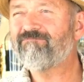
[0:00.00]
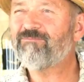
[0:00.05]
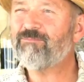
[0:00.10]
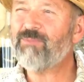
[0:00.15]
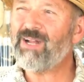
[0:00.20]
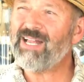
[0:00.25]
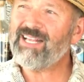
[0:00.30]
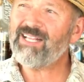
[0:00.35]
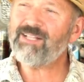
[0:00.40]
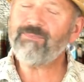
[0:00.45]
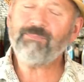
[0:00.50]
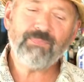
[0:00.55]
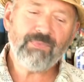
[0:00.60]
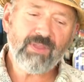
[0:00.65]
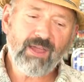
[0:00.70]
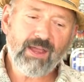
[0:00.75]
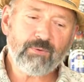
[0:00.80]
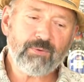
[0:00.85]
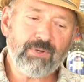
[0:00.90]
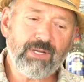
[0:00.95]
Well,
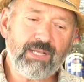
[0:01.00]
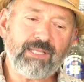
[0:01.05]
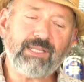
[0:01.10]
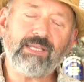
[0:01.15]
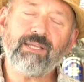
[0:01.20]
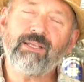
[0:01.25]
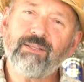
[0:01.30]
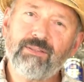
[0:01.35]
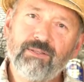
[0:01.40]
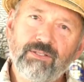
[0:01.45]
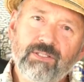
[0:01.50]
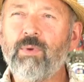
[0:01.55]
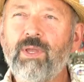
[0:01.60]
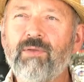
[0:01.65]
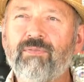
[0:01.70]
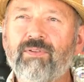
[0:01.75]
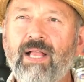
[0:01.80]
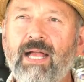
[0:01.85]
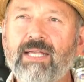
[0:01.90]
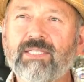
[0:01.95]
not really. We
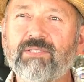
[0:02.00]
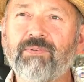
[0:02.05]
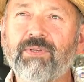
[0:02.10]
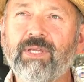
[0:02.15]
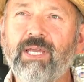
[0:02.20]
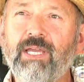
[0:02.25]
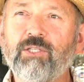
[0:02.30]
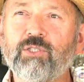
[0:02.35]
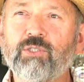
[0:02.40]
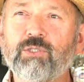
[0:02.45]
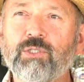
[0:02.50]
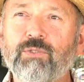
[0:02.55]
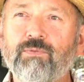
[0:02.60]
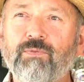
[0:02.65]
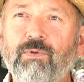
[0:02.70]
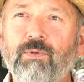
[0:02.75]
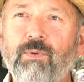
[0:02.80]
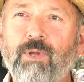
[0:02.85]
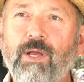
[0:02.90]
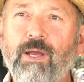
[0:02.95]
have classifications
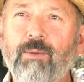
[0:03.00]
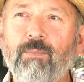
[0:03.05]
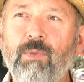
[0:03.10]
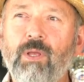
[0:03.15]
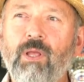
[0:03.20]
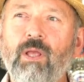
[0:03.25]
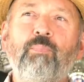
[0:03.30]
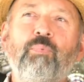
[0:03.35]
for rum.